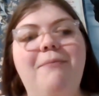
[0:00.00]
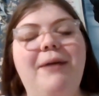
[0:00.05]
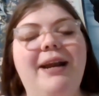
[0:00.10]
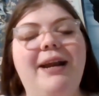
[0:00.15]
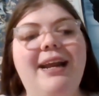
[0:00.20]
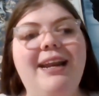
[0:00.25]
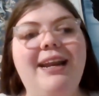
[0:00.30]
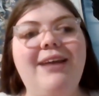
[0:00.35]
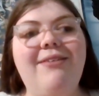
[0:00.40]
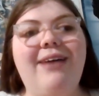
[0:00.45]

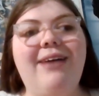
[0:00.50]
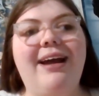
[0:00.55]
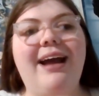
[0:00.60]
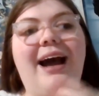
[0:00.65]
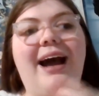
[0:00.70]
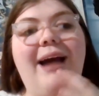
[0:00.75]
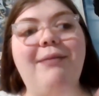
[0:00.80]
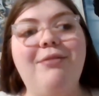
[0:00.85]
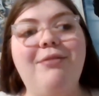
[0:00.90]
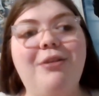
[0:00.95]
But anyway,
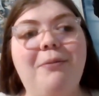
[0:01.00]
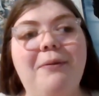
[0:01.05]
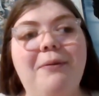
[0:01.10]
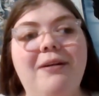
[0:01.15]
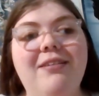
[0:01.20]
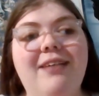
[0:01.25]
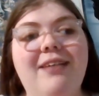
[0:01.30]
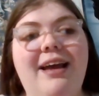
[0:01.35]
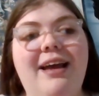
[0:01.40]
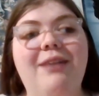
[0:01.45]
I'm
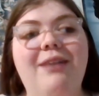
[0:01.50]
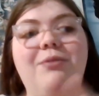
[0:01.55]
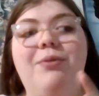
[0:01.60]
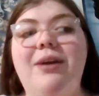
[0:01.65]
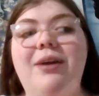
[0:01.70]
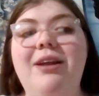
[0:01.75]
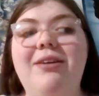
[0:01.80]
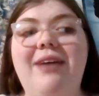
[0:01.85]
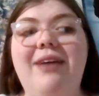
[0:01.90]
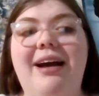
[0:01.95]
super excited.
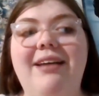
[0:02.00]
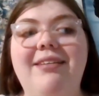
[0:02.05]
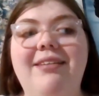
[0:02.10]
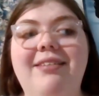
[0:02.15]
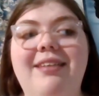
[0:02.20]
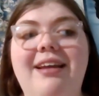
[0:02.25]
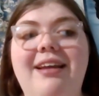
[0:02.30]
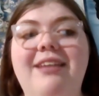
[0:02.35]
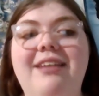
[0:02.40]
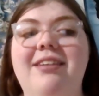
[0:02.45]
What do you
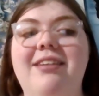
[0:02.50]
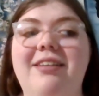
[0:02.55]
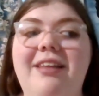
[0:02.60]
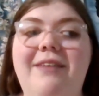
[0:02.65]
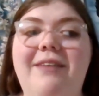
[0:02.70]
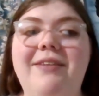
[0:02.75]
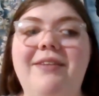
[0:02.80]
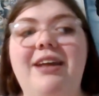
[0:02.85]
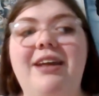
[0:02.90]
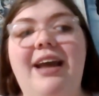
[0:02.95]
guys think? Do you
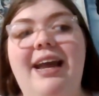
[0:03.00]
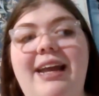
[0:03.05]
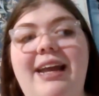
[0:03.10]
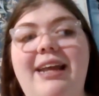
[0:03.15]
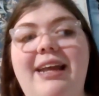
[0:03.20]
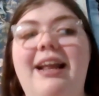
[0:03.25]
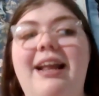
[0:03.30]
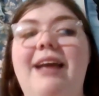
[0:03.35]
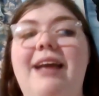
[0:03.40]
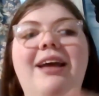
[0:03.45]
love
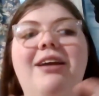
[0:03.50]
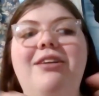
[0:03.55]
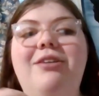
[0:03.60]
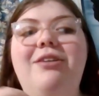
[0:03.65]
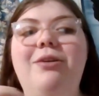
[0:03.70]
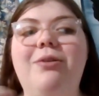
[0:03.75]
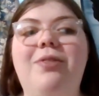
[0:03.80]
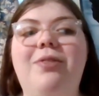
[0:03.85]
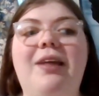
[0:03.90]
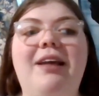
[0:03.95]
hate it?
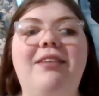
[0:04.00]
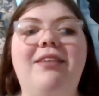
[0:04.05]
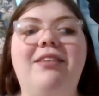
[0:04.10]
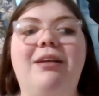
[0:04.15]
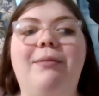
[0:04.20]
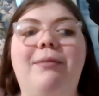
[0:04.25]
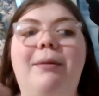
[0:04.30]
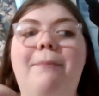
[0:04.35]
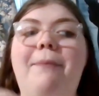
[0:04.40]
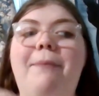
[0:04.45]
Do you think it's
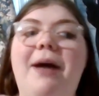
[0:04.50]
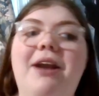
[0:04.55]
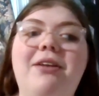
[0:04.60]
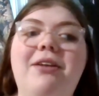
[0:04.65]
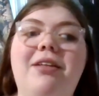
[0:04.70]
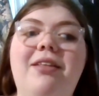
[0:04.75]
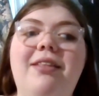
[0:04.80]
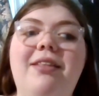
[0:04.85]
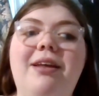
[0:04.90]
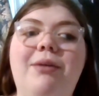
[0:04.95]
going to be
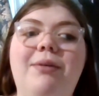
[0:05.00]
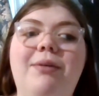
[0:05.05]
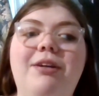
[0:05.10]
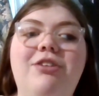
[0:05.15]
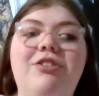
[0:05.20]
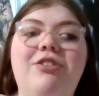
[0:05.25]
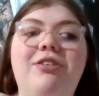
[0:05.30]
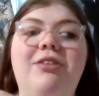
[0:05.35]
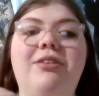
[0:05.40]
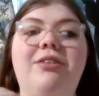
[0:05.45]
better than the
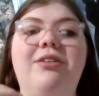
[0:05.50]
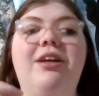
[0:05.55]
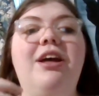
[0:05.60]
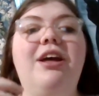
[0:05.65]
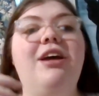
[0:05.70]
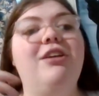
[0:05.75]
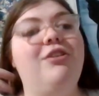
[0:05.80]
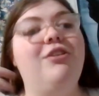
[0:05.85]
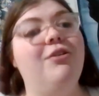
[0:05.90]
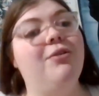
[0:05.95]
original?
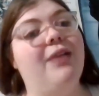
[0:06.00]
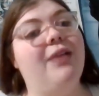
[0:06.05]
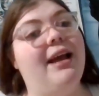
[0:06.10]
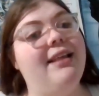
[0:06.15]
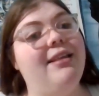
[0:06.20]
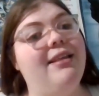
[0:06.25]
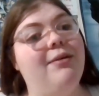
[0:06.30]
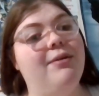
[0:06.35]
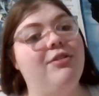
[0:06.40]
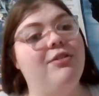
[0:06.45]
Do you
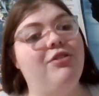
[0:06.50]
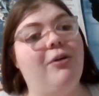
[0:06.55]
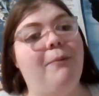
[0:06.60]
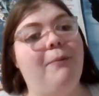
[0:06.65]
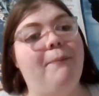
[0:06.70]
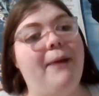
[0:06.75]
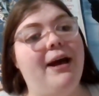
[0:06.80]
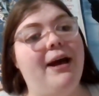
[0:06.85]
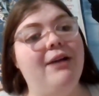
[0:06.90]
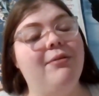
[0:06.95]
like the
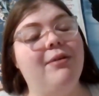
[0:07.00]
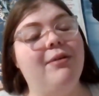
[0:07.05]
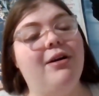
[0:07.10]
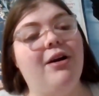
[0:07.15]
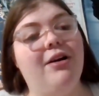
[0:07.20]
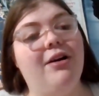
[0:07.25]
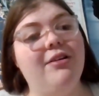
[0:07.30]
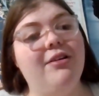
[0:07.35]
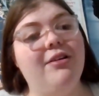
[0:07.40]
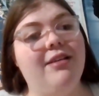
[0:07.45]
original better
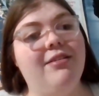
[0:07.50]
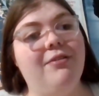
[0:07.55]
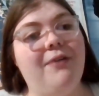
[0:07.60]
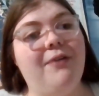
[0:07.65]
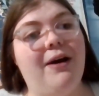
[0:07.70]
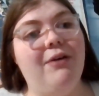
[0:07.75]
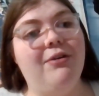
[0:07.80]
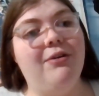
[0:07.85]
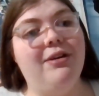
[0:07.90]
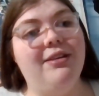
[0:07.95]
regardless
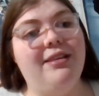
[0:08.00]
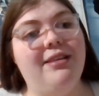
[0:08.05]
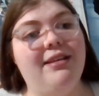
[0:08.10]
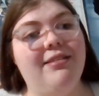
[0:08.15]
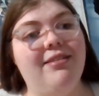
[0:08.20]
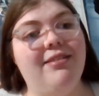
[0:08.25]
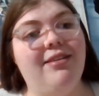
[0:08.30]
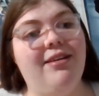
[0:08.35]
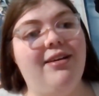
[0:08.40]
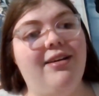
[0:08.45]
of how good
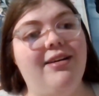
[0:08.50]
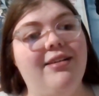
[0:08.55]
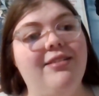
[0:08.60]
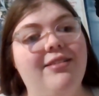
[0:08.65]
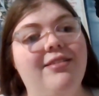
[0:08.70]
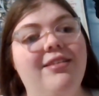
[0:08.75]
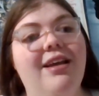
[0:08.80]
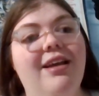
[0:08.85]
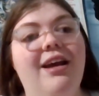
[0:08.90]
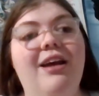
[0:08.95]
this
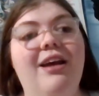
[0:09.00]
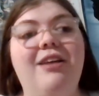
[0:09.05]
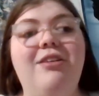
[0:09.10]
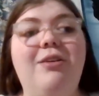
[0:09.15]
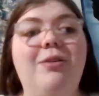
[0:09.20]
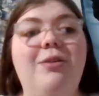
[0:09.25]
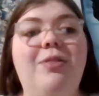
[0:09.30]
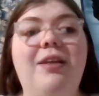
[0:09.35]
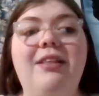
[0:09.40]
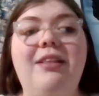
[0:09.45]
looks?
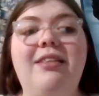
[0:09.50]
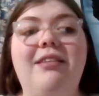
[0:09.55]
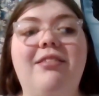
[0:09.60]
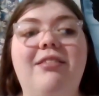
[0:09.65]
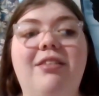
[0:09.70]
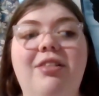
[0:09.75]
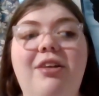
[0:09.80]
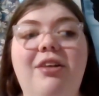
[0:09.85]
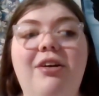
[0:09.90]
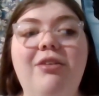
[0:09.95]
Do you think
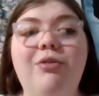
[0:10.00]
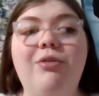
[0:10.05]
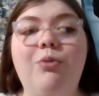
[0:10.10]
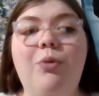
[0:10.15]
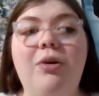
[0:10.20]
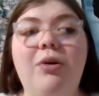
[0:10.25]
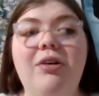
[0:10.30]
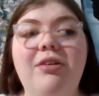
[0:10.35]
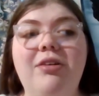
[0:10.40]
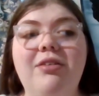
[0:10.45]
this looks
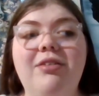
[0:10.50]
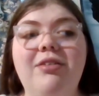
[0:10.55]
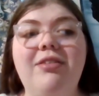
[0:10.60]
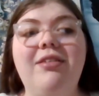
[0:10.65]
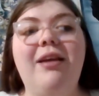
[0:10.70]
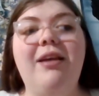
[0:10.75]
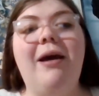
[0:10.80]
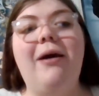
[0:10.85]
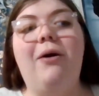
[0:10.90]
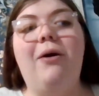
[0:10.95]
worse
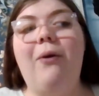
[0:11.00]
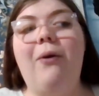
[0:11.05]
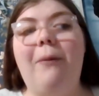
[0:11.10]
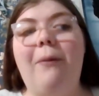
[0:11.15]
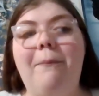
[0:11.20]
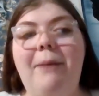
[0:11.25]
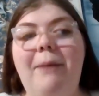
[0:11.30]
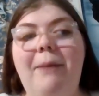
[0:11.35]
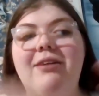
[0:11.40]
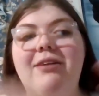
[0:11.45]

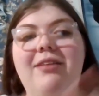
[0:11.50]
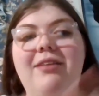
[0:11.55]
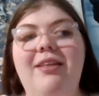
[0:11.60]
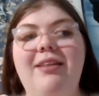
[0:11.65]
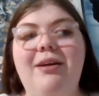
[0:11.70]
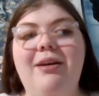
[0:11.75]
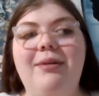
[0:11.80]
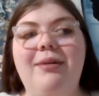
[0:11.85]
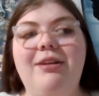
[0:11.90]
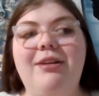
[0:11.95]
or better
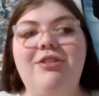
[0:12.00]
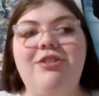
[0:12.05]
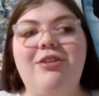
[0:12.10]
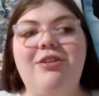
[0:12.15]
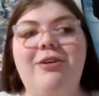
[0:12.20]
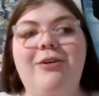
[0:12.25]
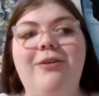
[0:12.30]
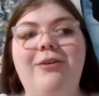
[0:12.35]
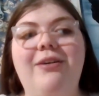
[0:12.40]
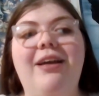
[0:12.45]
than the
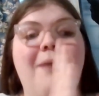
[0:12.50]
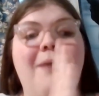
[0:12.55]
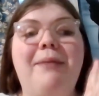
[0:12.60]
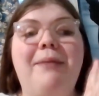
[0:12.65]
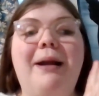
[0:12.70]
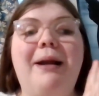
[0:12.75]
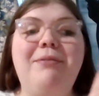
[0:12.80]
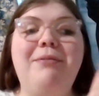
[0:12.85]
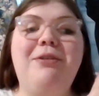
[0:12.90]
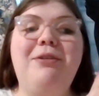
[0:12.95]
original?
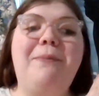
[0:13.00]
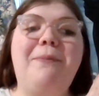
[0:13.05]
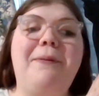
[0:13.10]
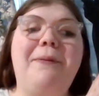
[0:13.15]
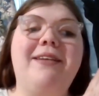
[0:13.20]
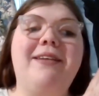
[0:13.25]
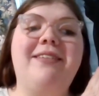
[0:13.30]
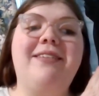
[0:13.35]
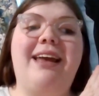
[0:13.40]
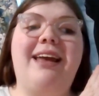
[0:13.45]
But I'm
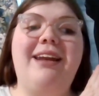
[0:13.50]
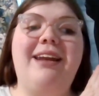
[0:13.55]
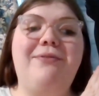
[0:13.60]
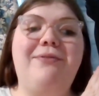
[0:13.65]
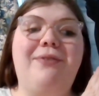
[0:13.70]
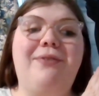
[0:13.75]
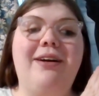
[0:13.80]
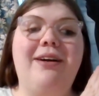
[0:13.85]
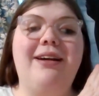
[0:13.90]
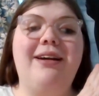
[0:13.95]
super excited
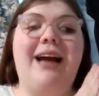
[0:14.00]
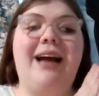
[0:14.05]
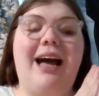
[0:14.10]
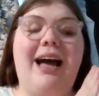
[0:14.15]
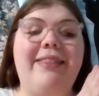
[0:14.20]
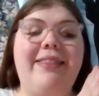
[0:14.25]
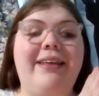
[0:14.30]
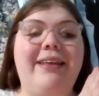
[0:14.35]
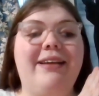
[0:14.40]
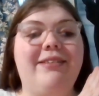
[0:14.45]
for it.
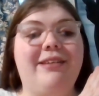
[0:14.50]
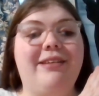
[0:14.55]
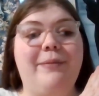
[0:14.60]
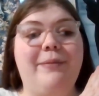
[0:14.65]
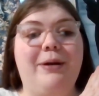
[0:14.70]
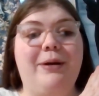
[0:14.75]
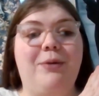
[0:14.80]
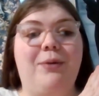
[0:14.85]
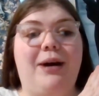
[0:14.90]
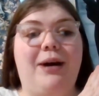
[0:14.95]
I think it's going to
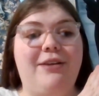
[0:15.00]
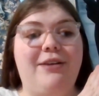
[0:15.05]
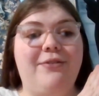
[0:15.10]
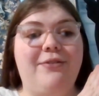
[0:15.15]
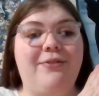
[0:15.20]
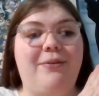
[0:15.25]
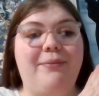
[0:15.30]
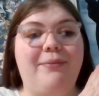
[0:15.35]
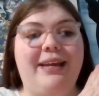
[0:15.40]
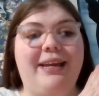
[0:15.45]
be a watch
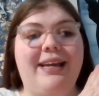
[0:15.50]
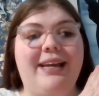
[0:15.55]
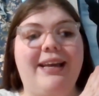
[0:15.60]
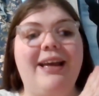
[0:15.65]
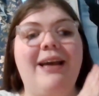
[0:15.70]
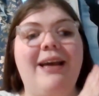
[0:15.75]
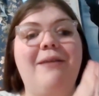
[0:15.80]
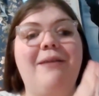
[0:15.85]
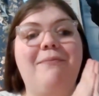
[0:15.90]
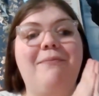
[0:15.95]
for me.
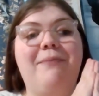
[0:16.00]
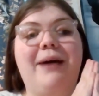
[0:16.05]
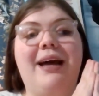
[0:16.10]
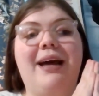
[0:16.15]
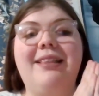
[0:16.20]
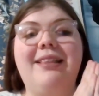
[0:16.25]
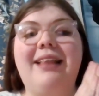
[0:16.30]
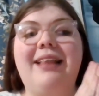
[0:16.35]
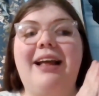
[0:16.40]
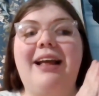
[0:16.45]

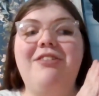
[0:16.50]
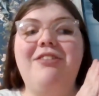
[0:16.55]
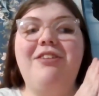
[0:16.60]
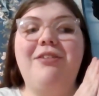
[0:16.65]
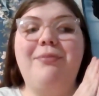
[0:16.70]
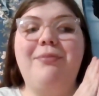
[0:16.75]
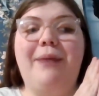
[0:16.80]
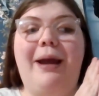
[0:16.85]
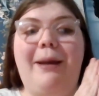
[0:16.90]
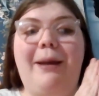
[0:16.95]
But that's
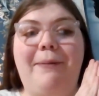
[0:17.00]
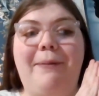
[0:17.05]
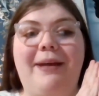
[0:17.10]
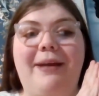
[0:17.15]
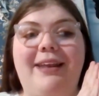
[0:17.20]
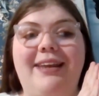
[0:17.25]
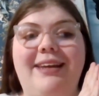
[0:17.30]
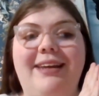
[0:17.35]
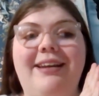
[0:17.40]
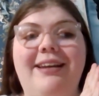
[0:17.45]
just my
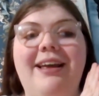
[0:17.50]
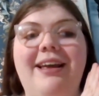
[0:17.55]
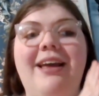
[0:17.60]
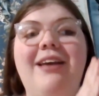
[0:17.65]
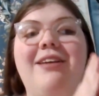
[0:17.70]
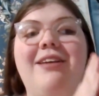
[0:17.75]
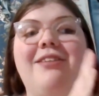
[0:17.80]
opinion.